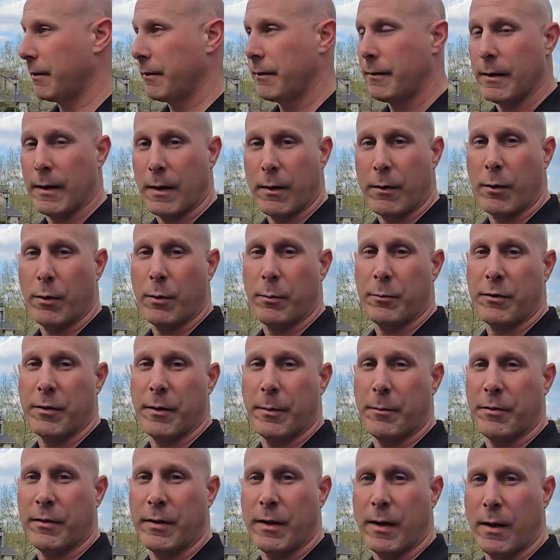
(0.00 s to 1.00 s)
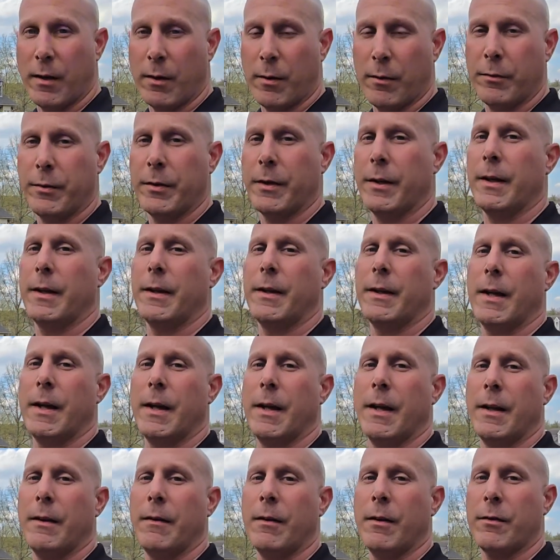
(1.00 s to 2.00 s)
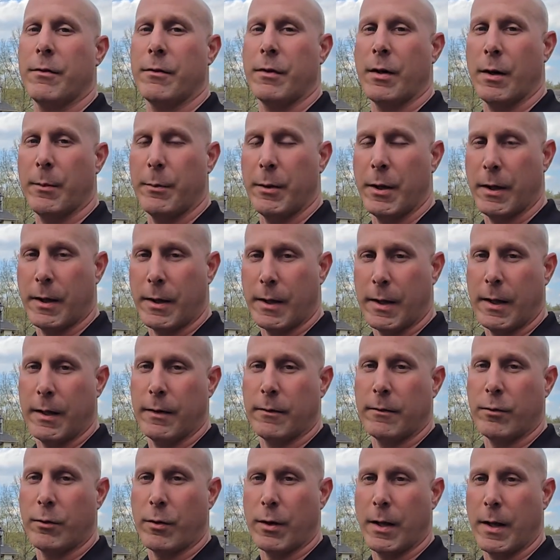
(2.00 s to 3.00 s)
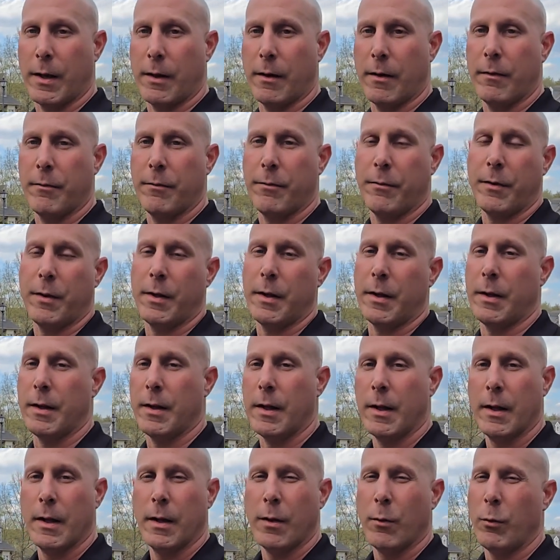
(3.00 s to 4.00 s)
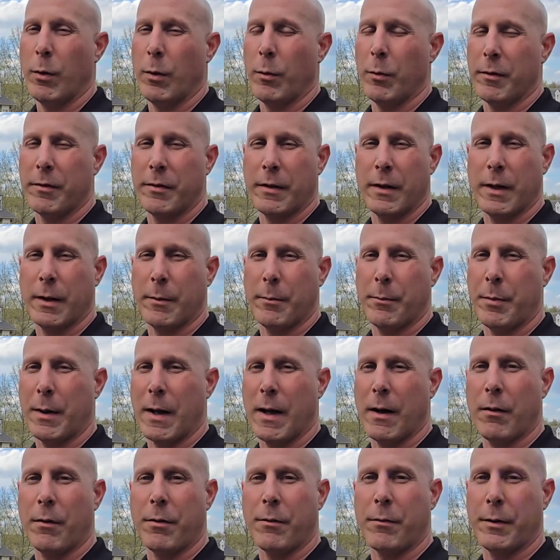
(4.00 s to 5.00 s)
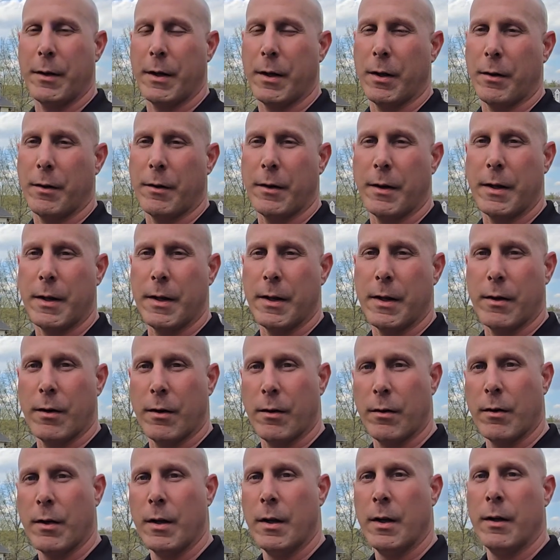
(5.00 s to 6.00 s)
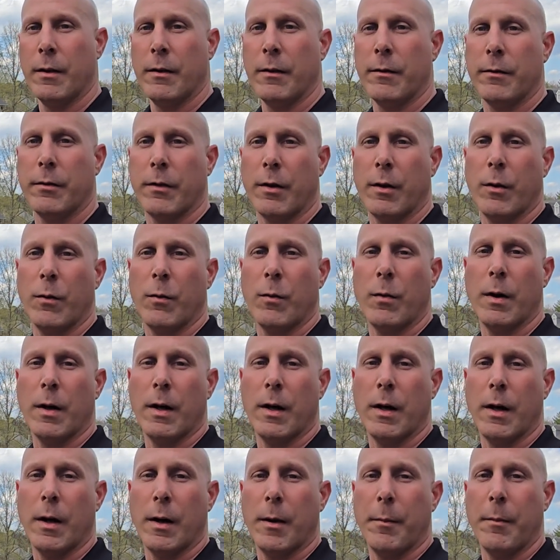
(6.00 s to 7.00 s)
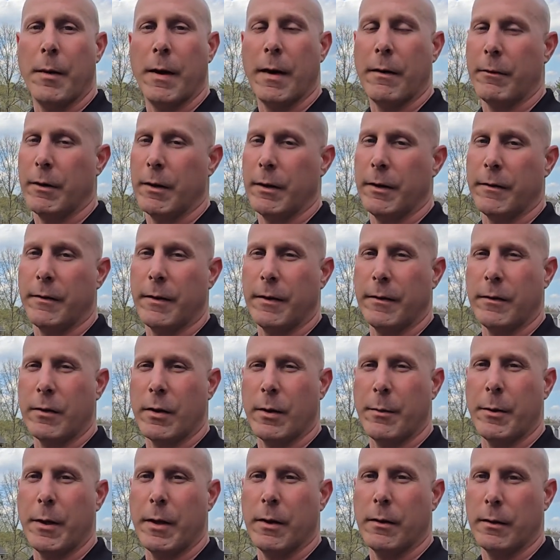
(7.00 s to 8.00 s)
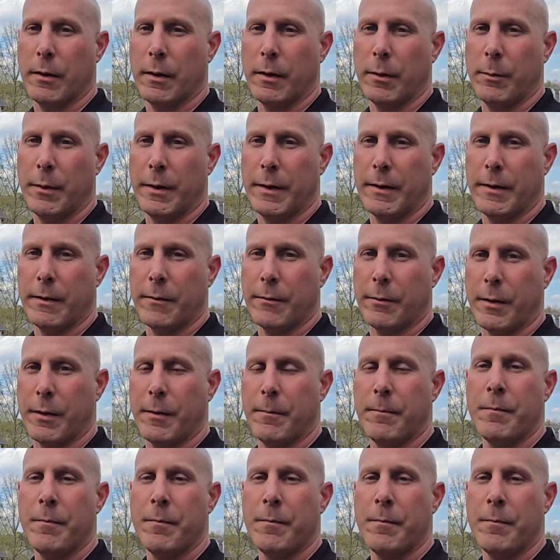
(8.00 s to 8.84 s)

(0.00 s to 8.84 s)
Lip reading: townhomes themselves, and then there's going to be a Kings Grant fee. We were seeing about 300 a year, so every listing is going to be a little bit different.